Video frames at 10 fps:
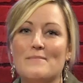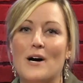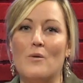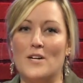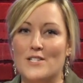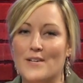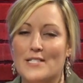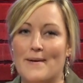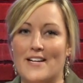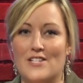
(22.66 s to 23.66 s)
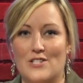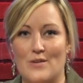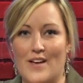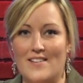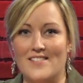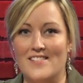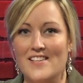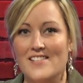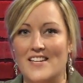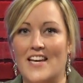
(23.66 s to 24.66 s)
about what to expect in
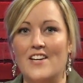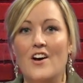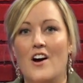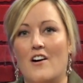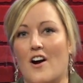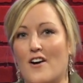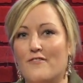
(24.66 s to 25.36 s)
2016 are our